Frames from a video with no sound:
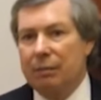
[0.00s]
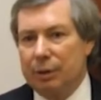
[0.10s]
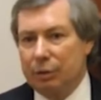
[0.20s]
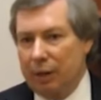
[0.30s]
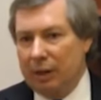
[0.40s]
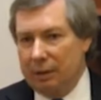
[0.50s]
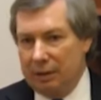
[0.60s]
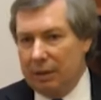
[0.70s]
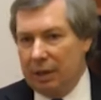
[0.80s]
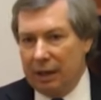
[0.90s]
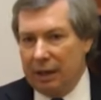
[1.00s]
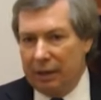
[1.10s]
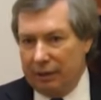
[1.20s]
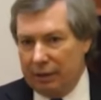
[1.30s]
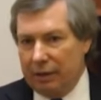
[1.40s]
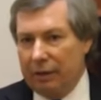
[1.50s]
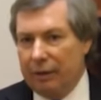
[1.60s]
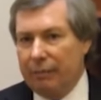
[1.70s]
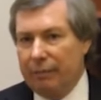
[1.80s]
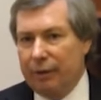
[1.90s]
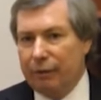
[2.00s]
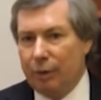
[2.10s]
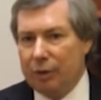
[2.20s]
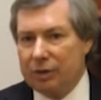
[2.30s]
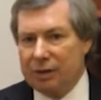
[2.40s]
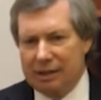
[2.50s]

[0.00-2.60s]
between the forces.